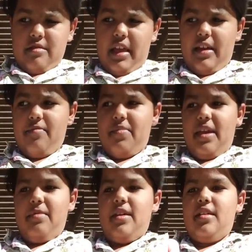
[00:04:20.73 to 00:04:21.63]
Like
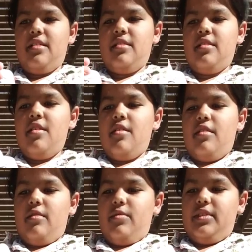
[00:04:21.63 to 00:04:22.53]
baby.
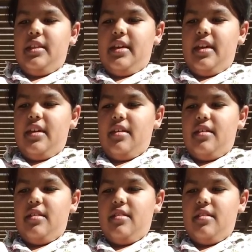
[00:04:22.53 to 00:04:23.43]
What the
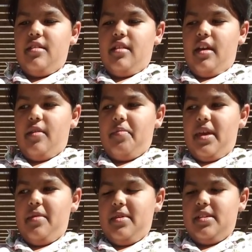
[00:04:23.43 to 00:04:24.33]
heck? Like
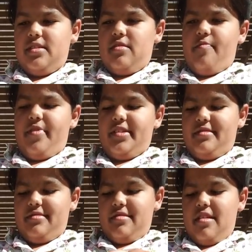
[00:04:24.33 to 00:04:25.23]
baby soap or
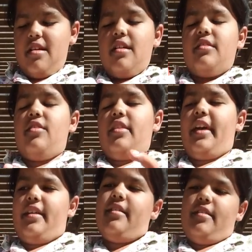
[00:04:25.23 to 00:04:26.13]
something. No,
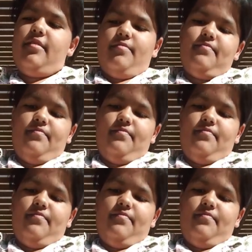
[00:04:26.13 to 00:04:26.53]
like a